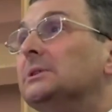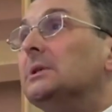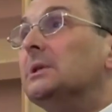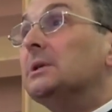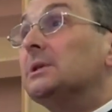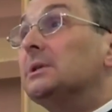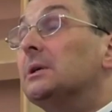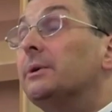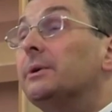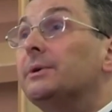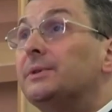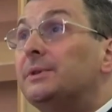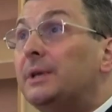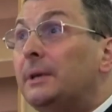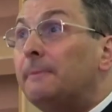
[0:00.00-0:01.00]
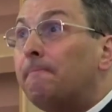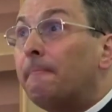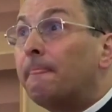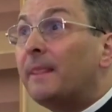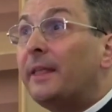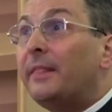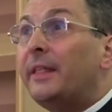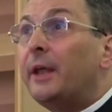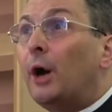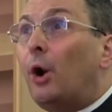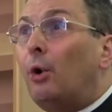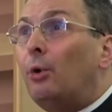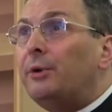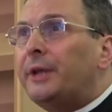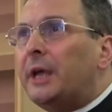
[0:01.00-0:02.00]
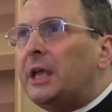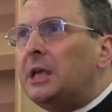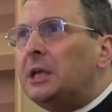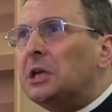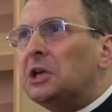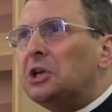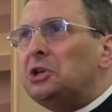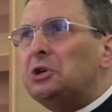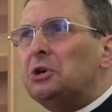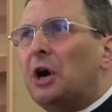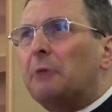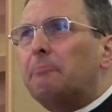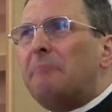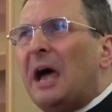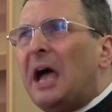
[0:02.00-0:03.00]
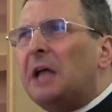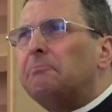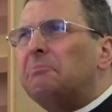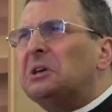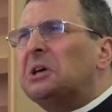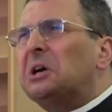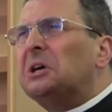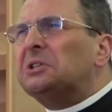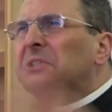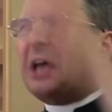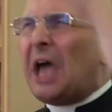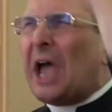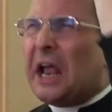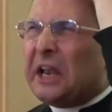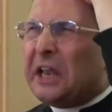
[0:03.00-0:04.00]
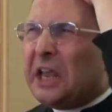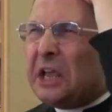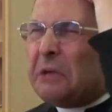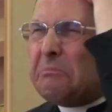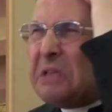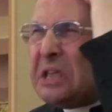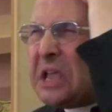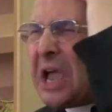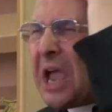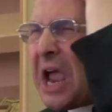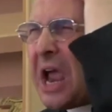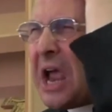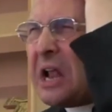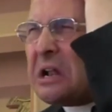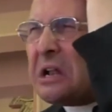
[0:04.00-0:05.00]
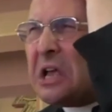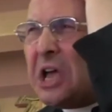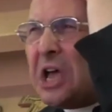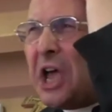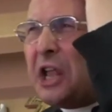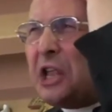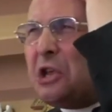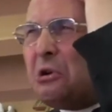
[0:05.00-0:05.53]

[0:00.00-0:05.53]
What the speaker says: So you see, and then the whole day you are bad because a headache, migraine, and you